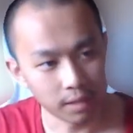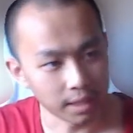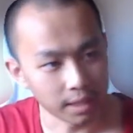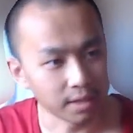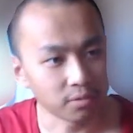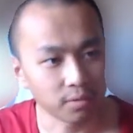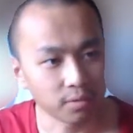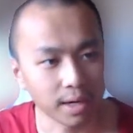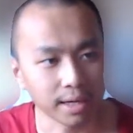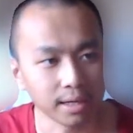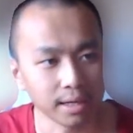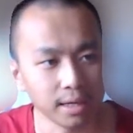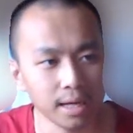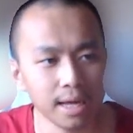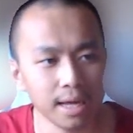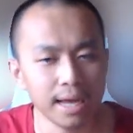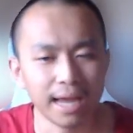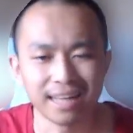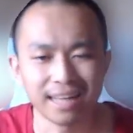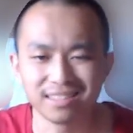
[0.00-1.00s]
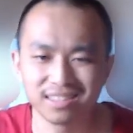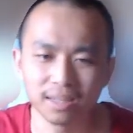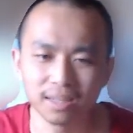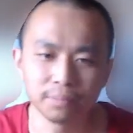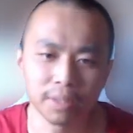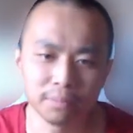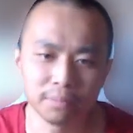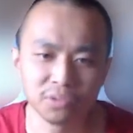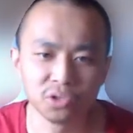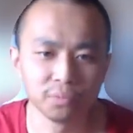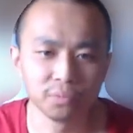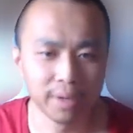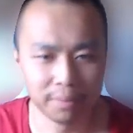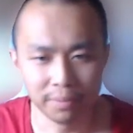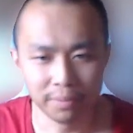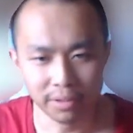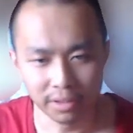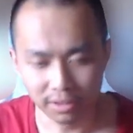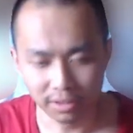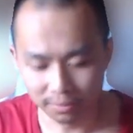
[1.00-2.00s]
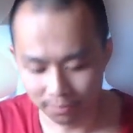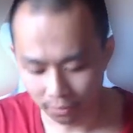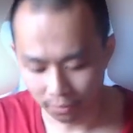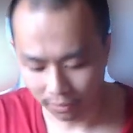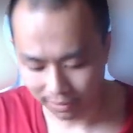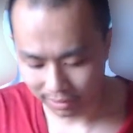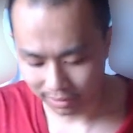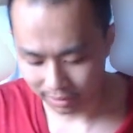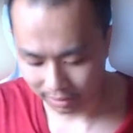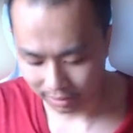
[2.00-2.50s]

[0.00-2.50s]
it right. And sometimes you may be disappointed,